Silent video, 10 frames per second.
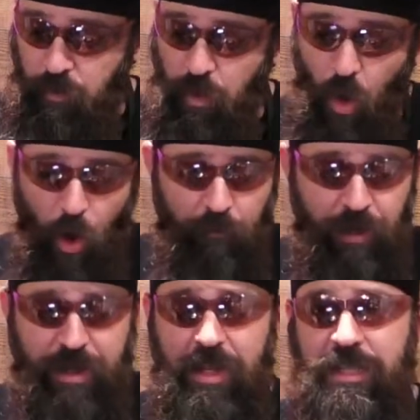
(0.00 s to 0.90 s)

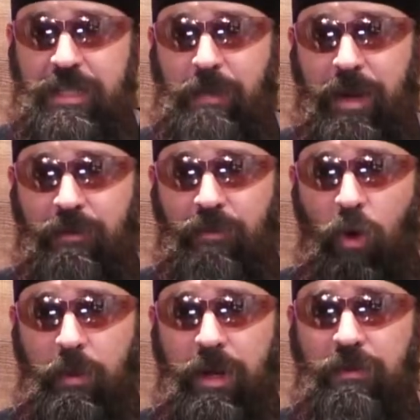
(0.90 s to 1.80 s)
hopefully this has been
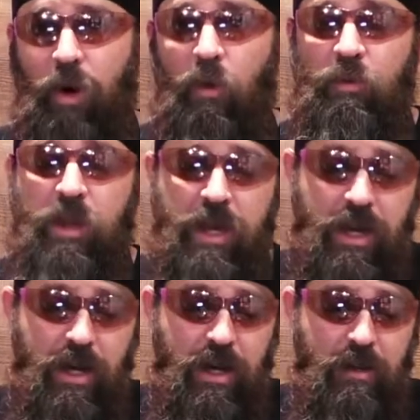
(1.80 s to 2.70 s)
informative. Hopefully
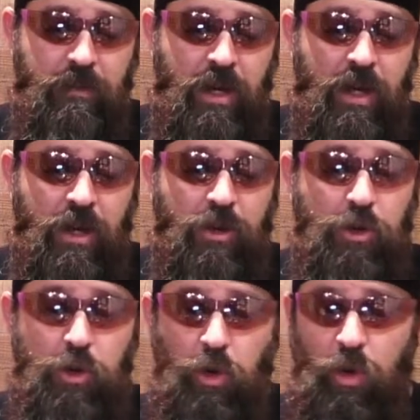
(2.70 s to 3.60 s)

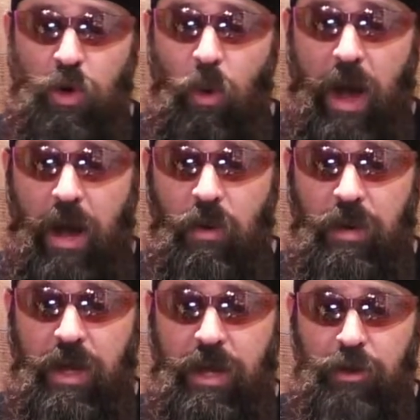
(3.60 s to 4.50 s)
you'll go out
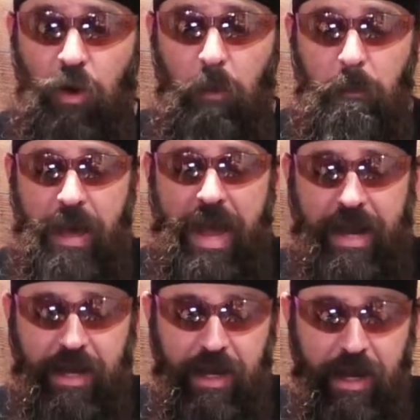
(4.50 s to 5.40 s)
and you'll
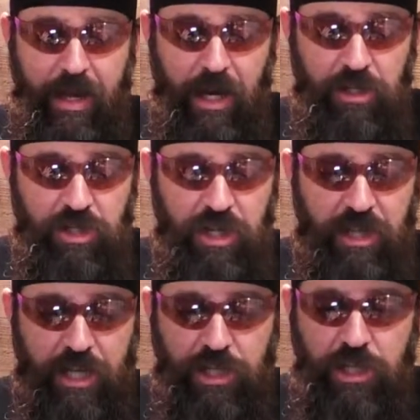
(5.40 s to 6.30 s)
make a
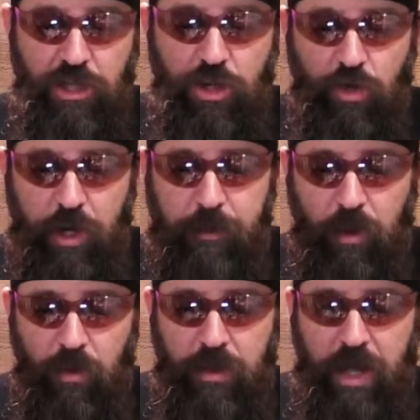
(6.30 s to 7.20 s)
delicious
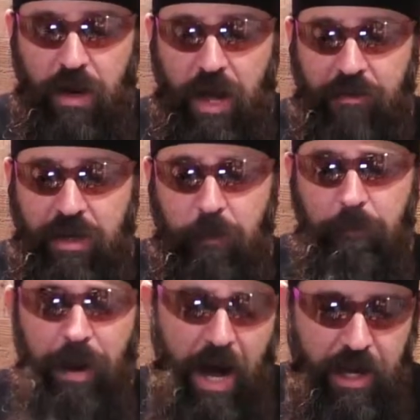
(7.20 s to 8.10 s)
creamer without having to
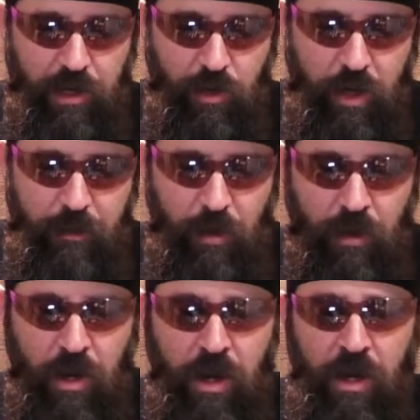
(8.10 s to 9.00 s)
buy a
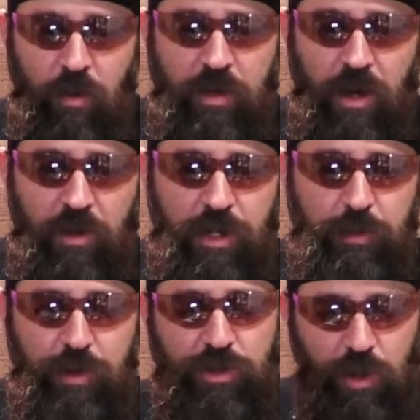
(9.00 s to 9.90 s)
creamer with all these
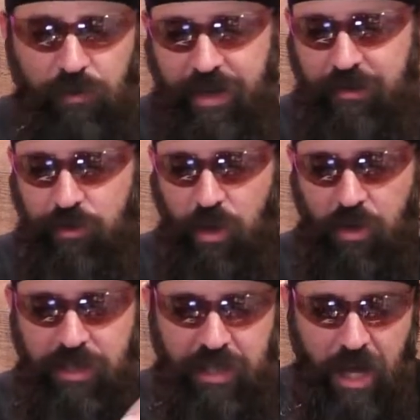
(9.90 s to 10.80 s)
preservatives, with all
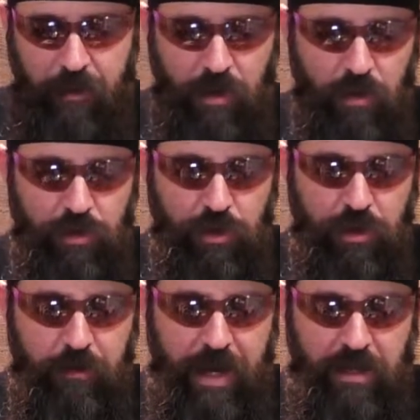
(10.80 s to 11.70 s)
these chemicals. You
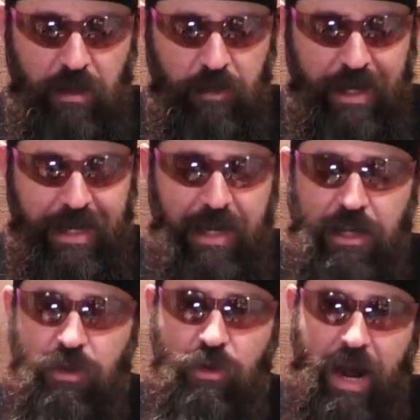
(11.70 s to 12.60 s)
can make something
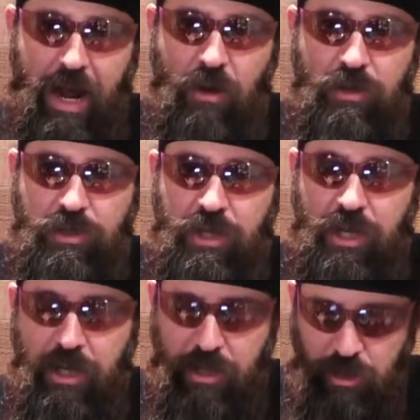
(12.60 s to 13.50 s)
in your house,
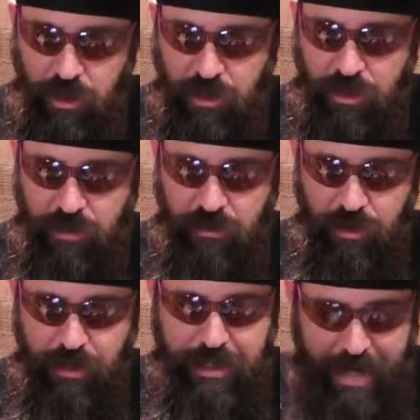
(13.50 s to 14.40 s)

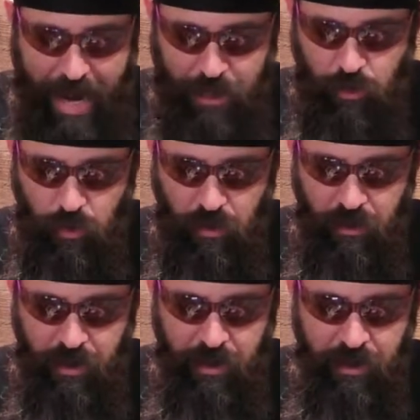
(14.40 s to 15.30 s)
just
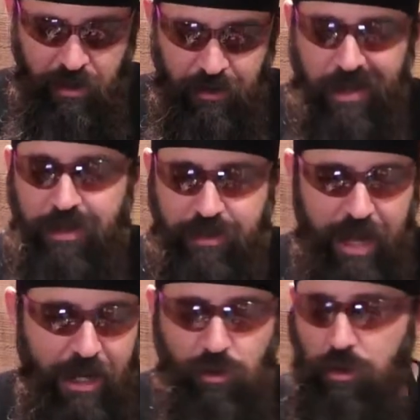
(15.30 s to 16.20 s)
natural. Well, as
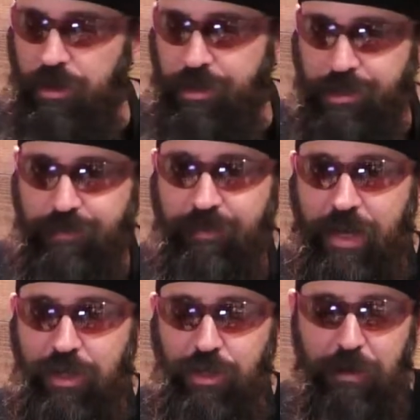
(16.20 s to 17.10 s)
natural as
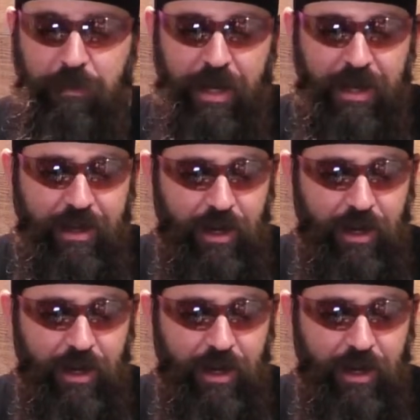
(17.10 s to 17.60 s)
you can be,